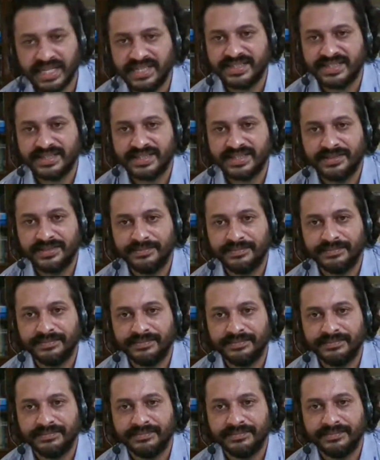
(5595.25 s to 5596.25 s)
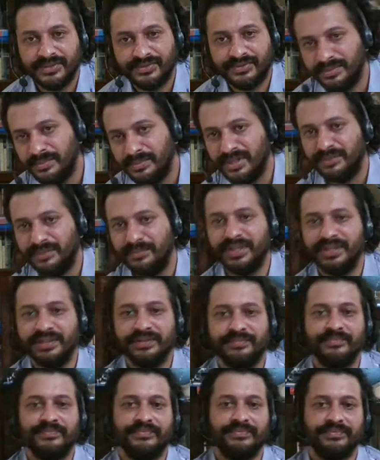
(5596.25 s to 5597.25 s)
rice from
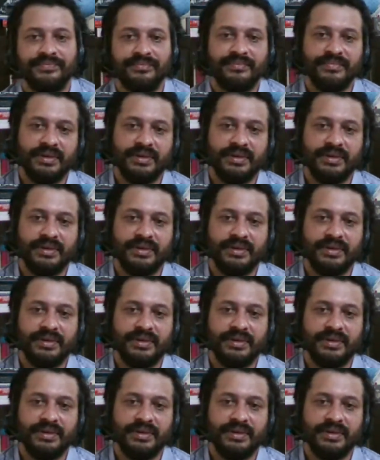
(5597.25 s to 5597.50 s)
Burma